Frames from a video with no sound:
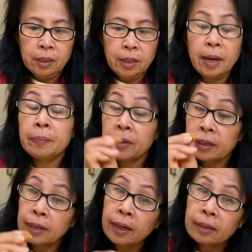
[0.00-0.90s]
After
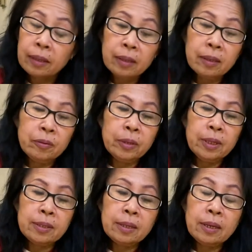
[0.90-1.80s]
that, when the
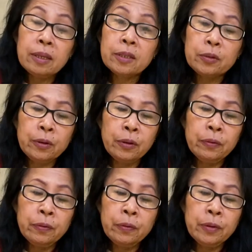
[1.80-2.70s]
skin is
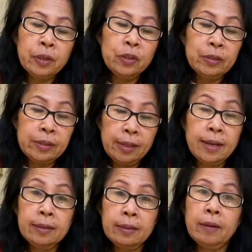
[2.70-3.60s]
off, you
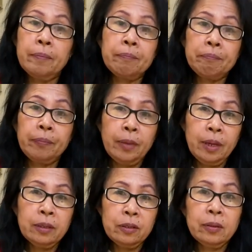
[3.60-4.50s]
slice them.
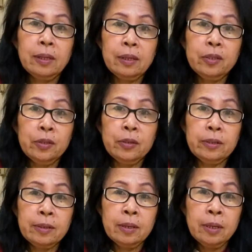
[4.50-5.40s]
So that is your
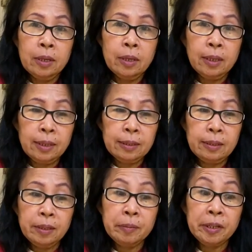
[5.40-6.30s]

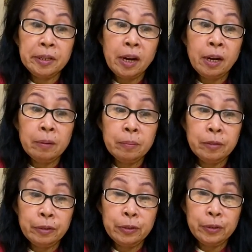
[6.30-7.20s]
slivered
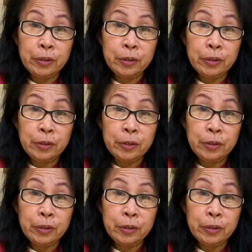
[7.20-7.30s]
almond or